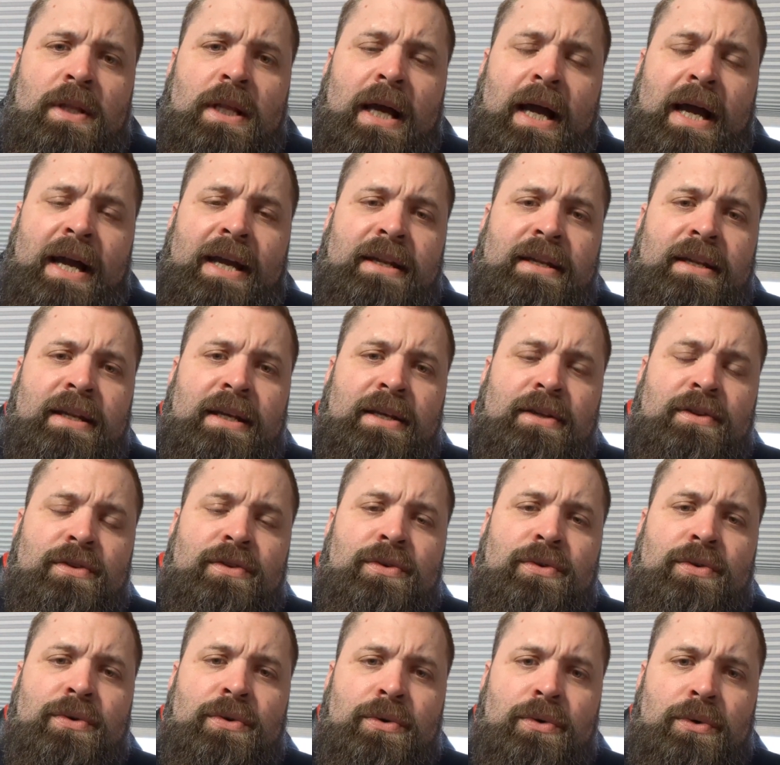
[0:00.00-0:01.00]
I need
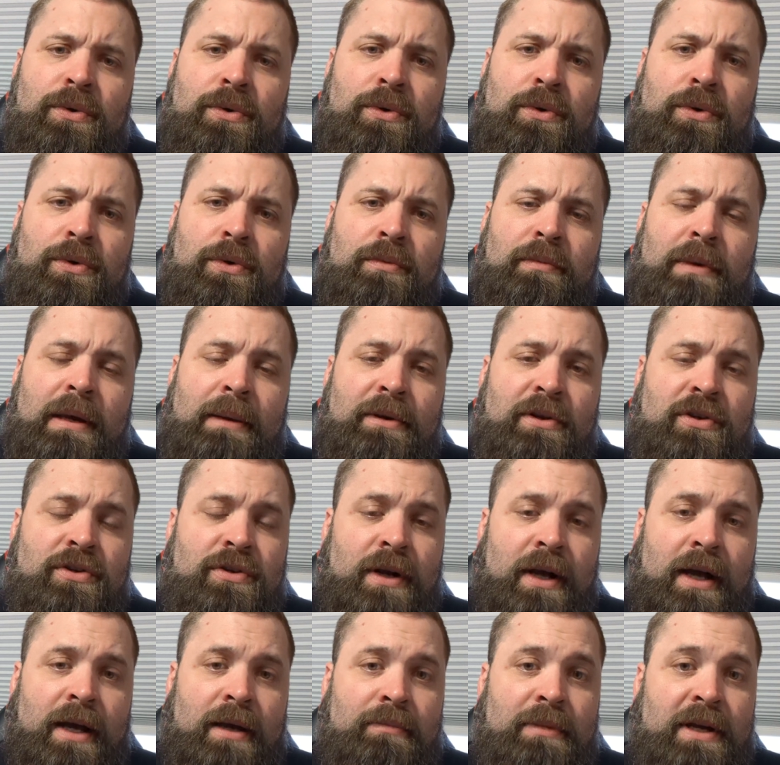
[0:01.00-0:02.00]
to maybe
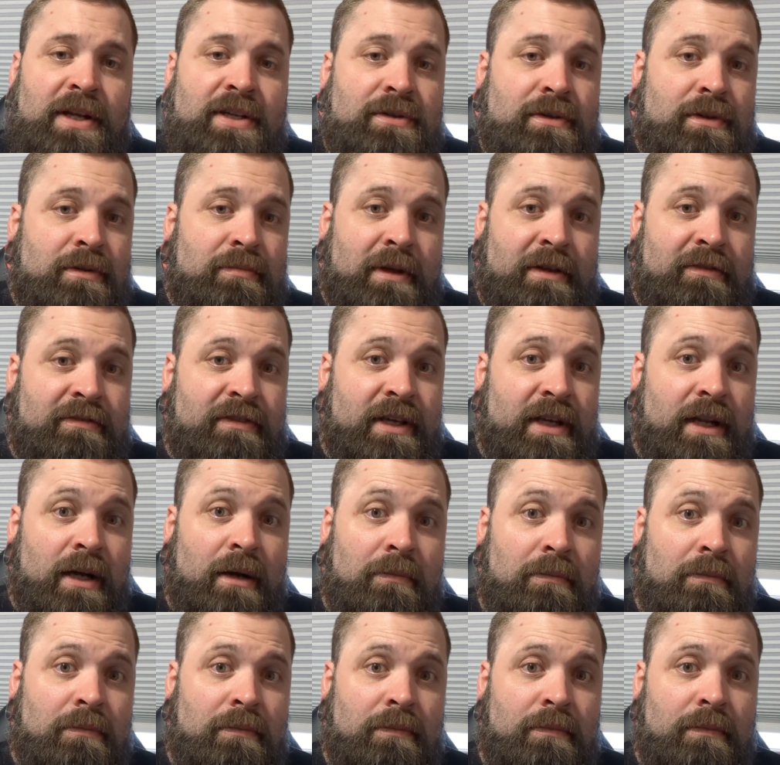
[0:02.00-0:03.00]
try benching with my feet
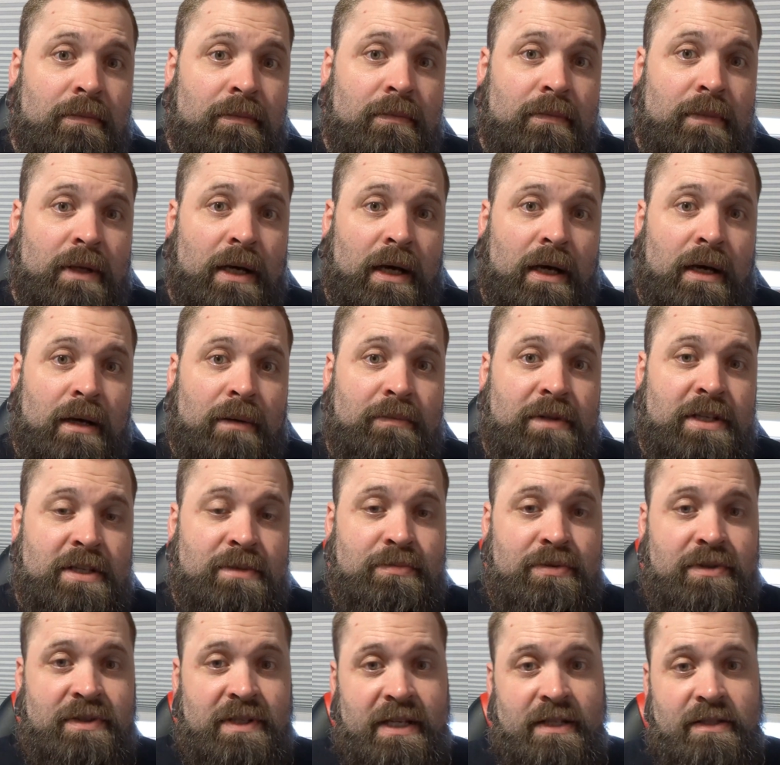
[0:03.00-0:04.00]
up. This
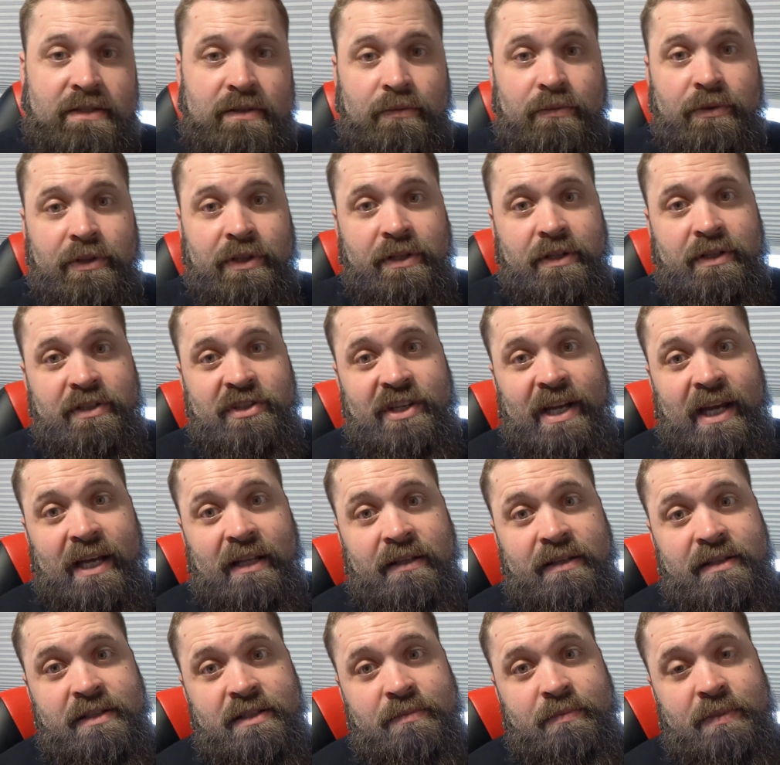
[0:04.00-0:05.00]
presents a really good
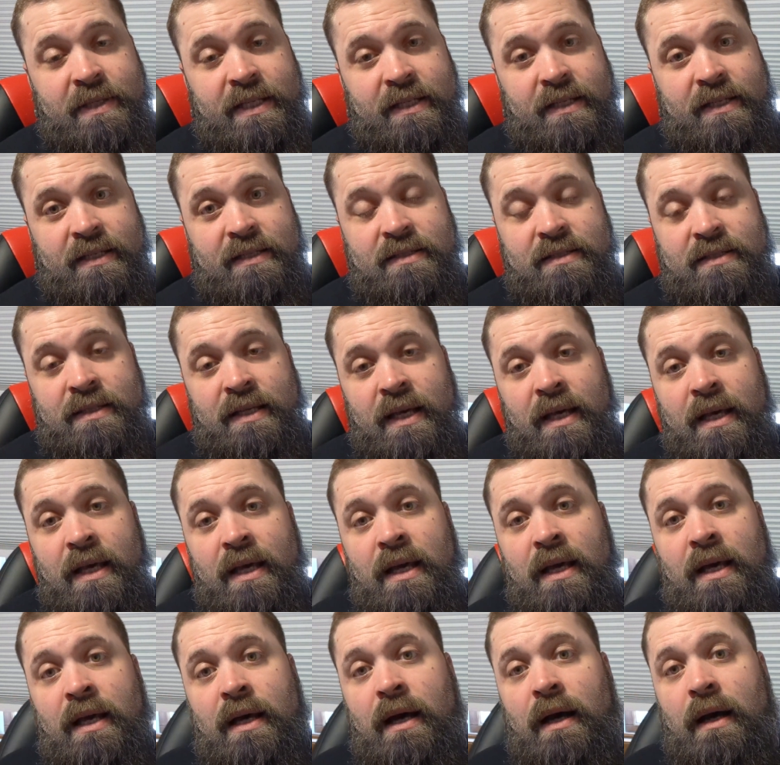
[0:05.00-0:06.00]
challenge because
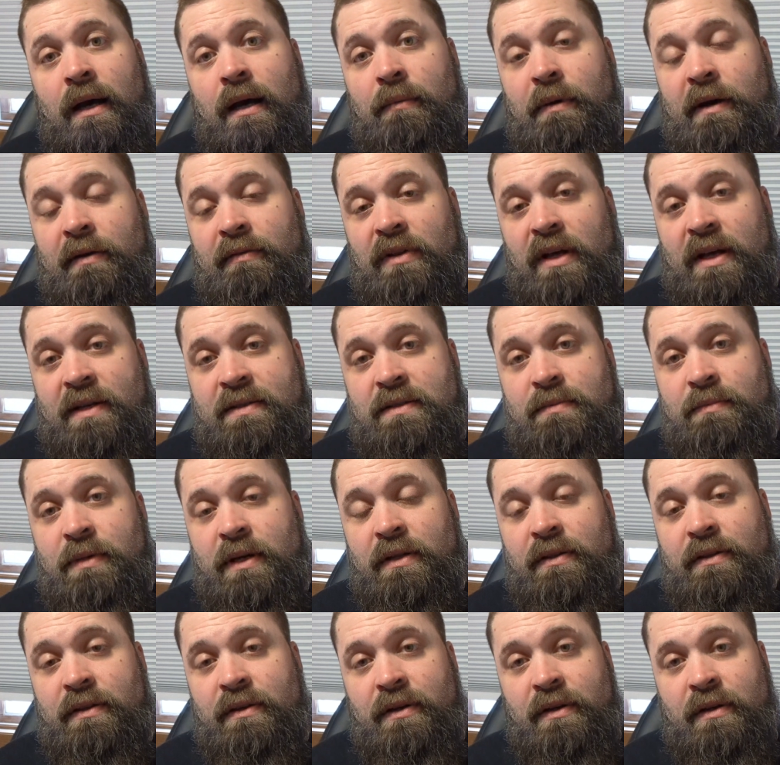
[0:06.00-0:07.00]
I've lost
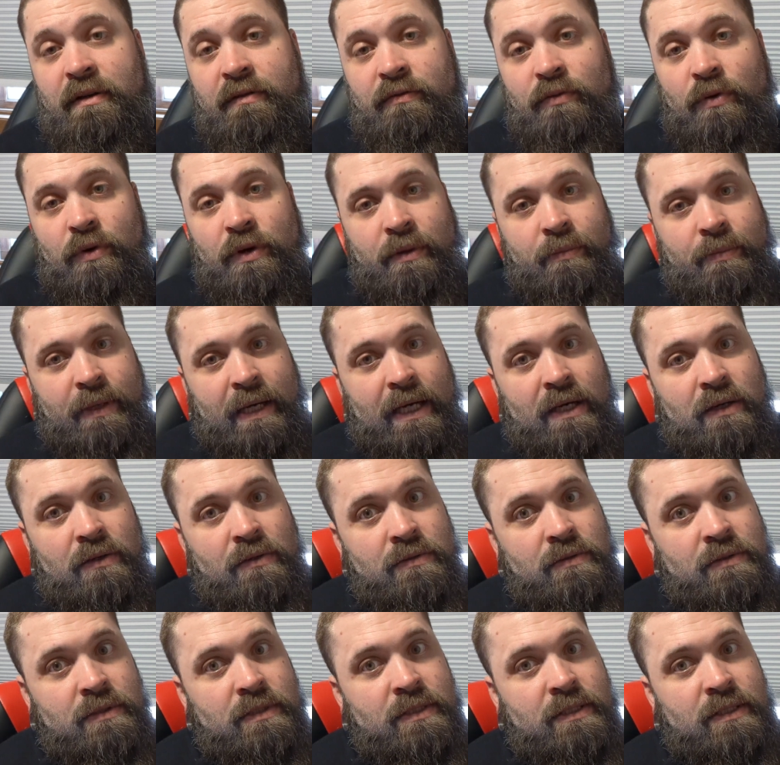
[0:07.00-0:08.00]
about 30 to 40
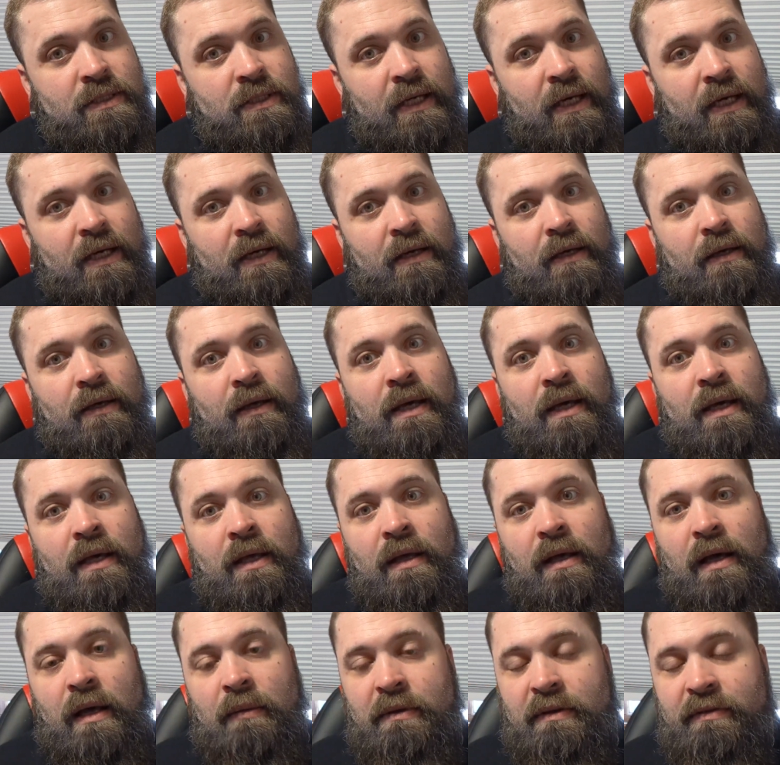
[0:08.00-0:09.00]
pounds.
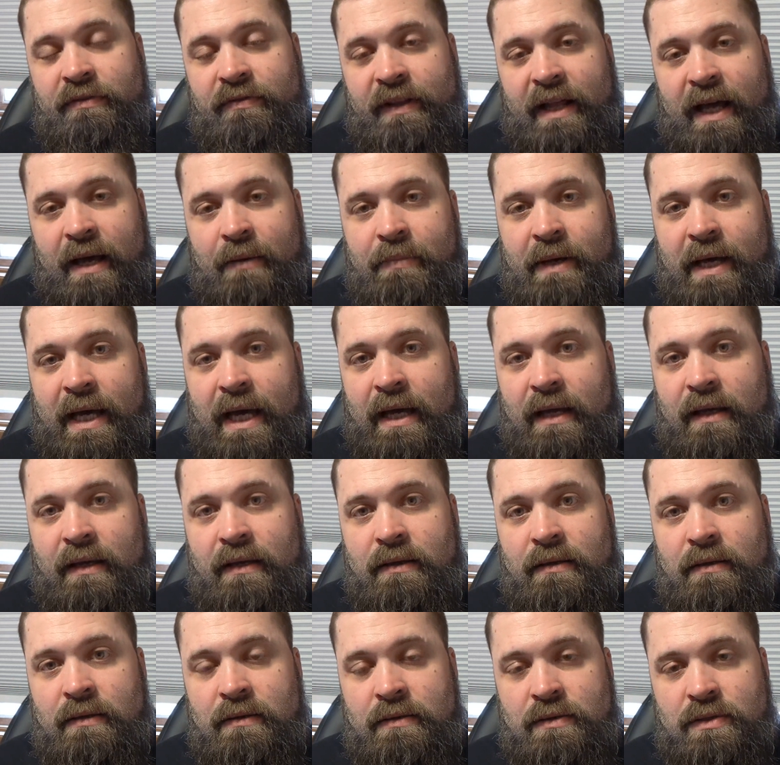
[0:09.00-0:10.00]
I'll be flat back,
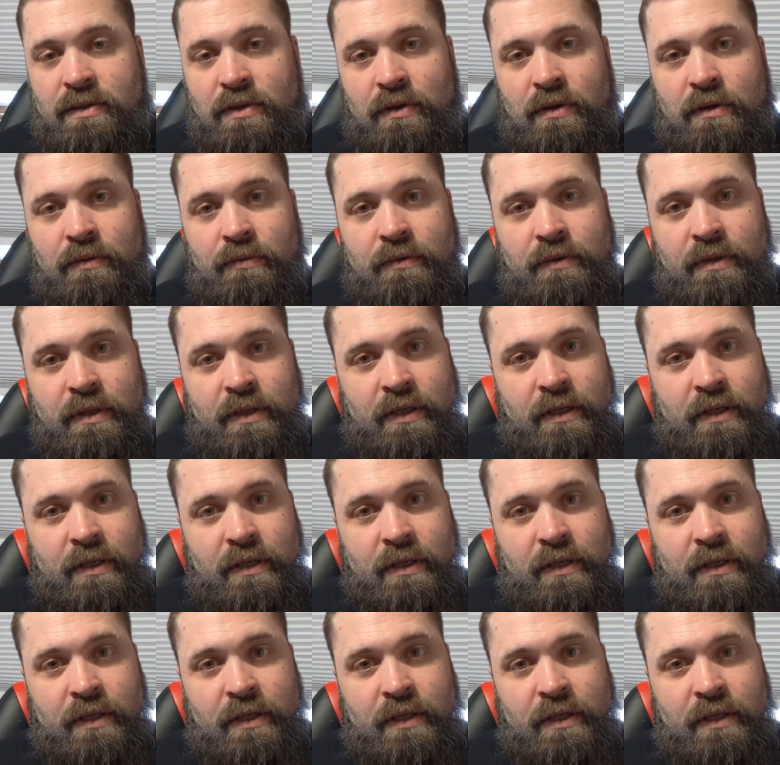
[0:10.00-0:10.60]
so that